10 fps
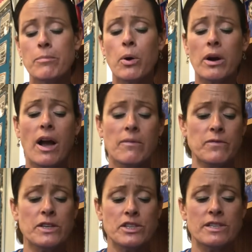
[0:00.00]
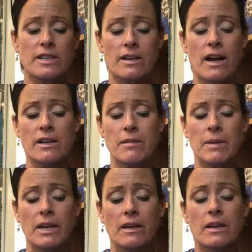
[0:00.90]
Poor Humphrey, she said, hugging
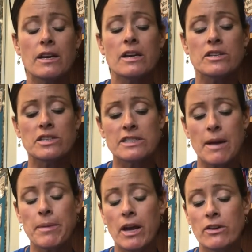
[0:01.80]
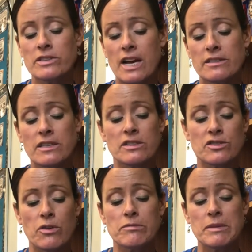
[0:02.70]
me. She set me on her desk and
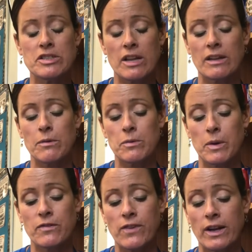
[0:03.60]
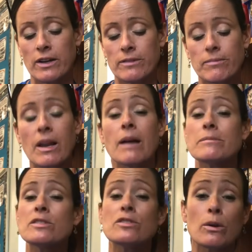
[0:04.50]
stroked me gently with one finger. I'm
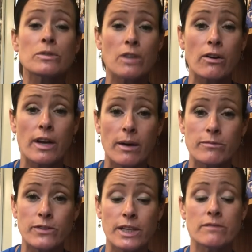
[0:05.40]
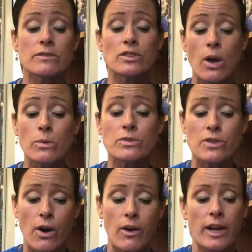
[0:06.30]
so sorry, Humphrey. So
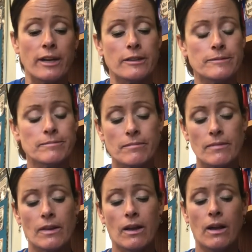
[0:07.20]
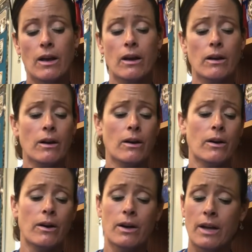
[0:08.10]
sorry.
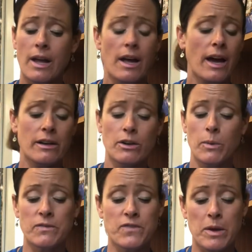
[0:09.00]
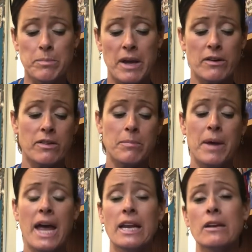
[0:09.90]
Oh, I don't know what felt better, the
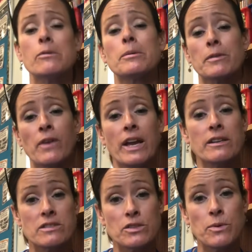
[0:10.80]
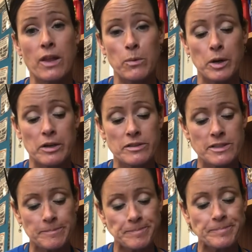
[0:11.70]
petting or Miranda's soothing words.